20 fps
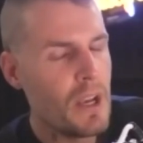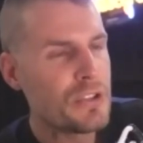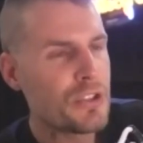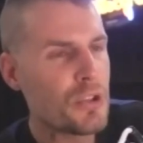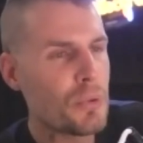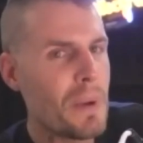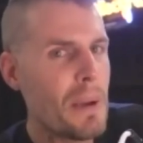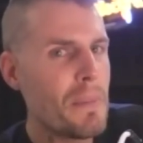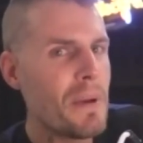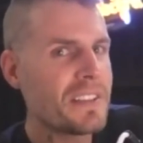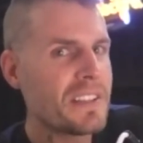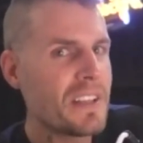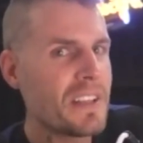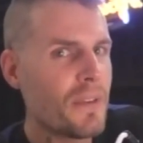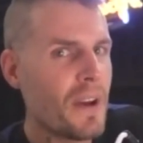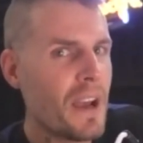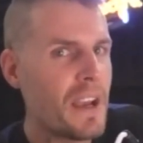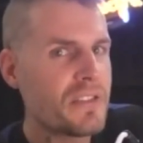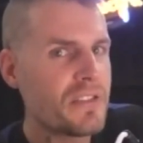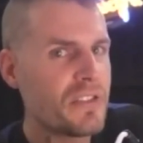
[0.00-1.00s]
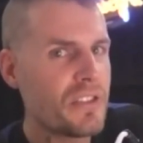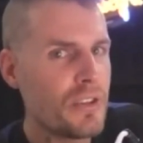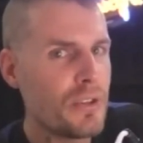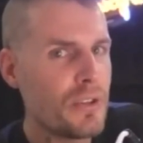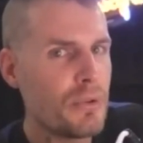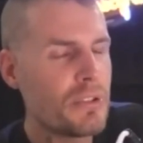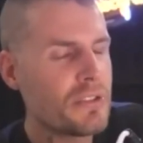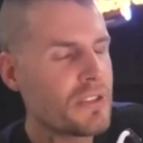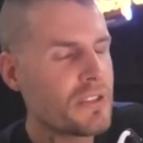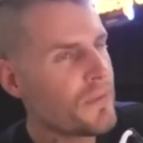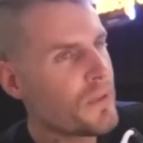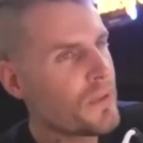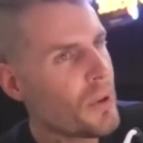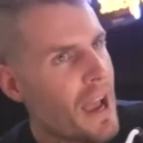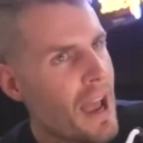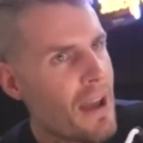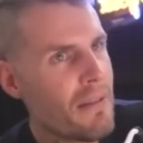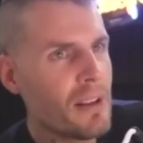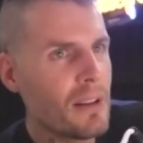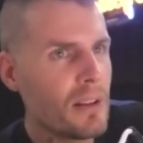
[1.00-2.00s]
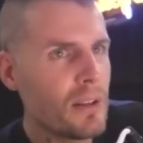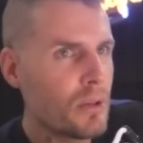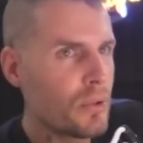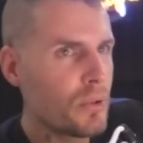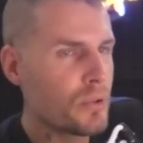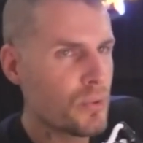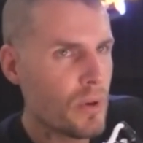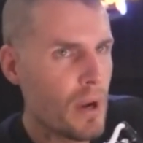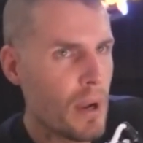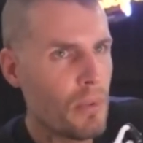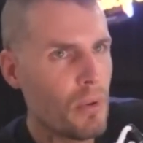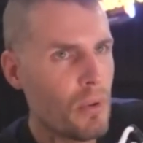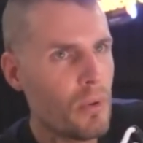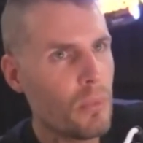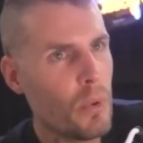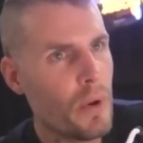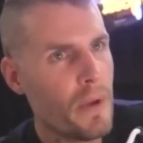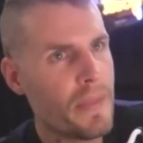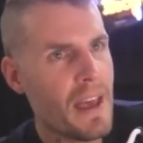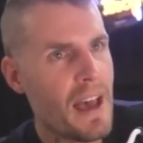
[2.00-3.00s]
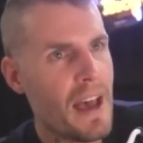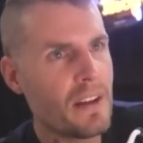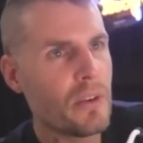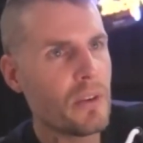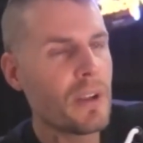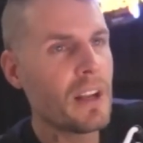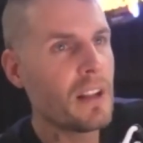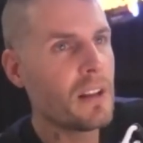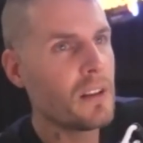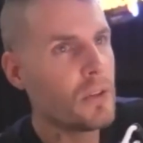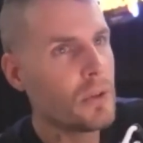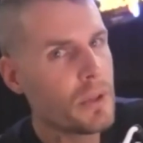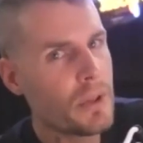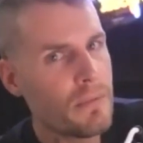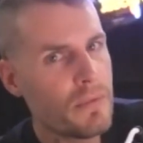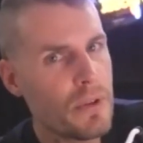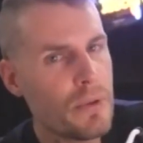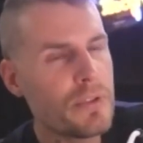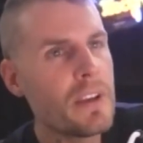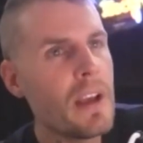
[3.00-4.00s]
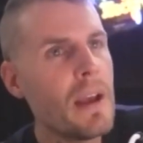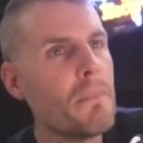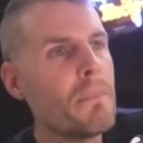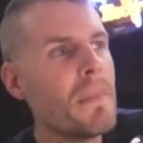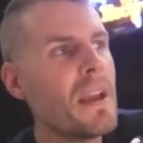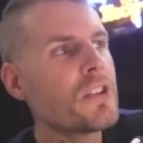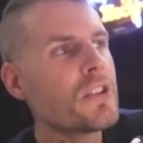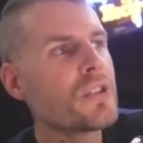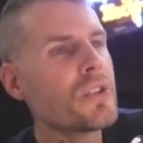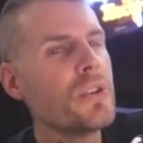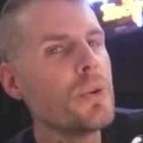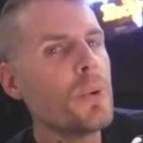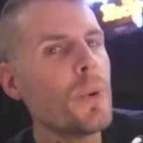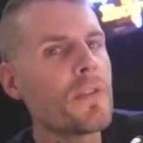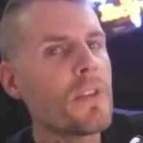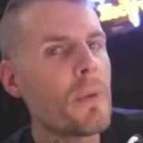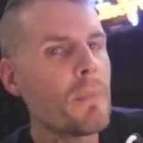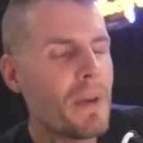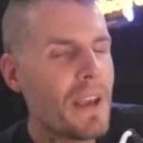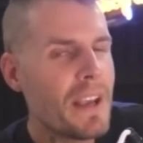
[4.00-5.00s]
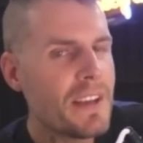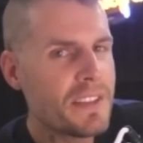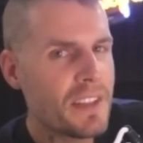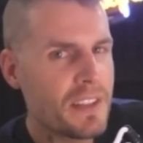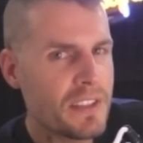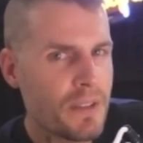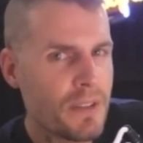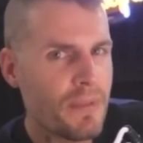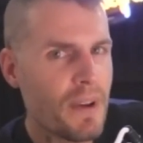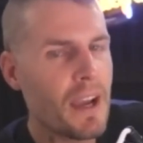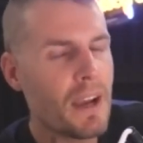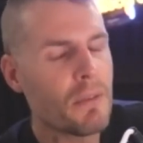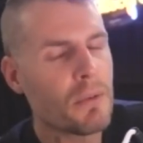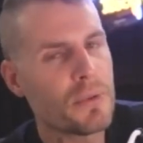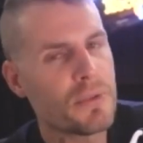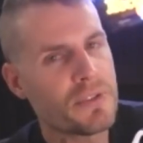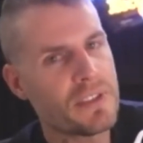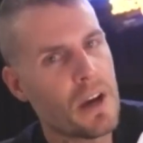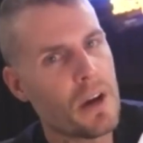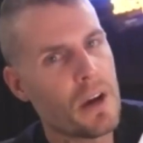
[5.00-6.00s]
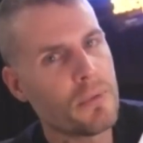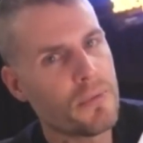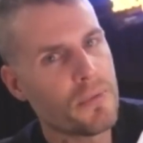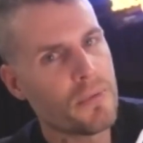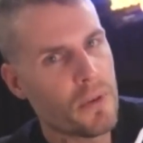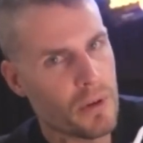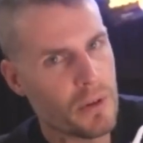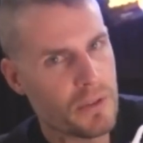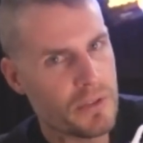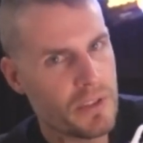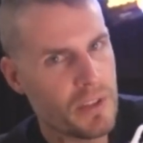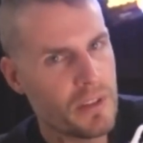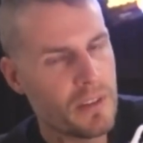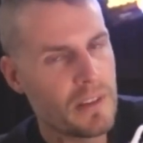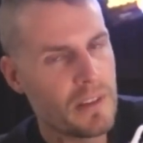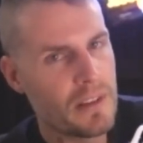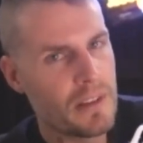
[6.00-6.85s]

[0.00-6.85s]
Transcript: So my best advice to you is if you're having a little trouble with that, you're getting a little confused, make sure you have the basics of HYROS down first.